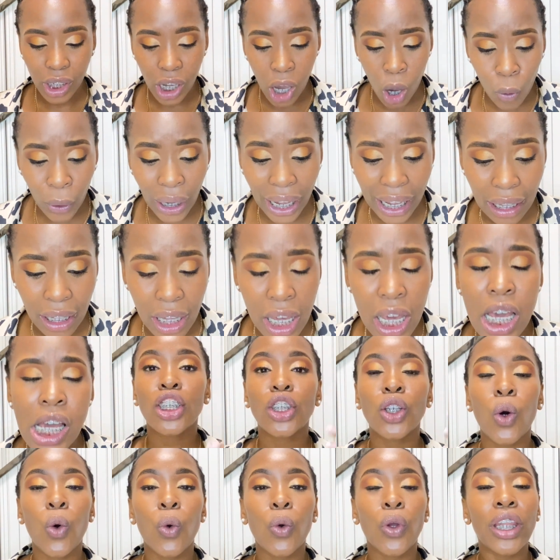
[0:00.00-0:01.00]
Okay,
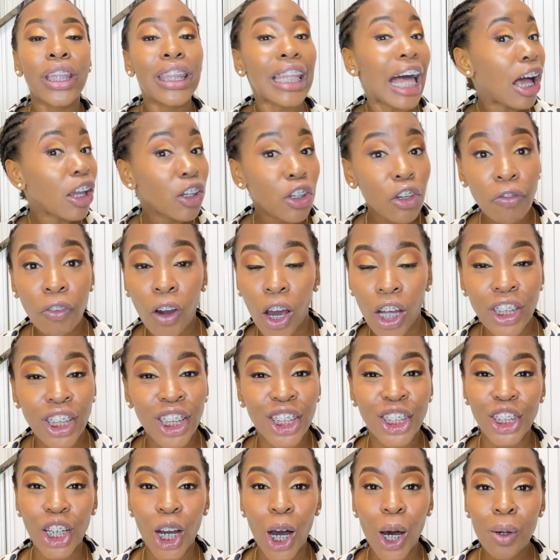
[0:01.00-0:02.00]
so now you've got the
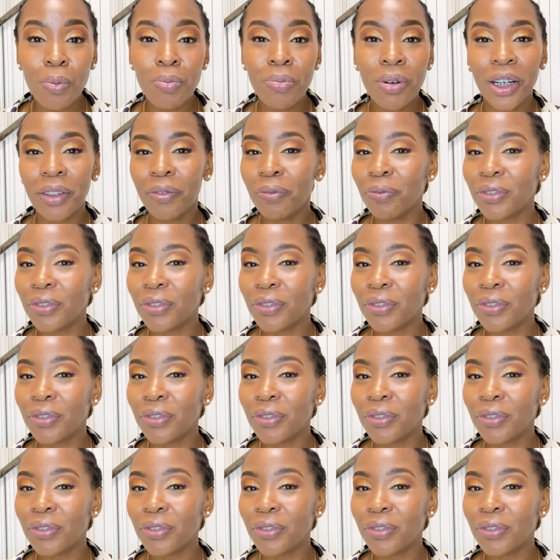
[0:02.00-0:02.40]
job.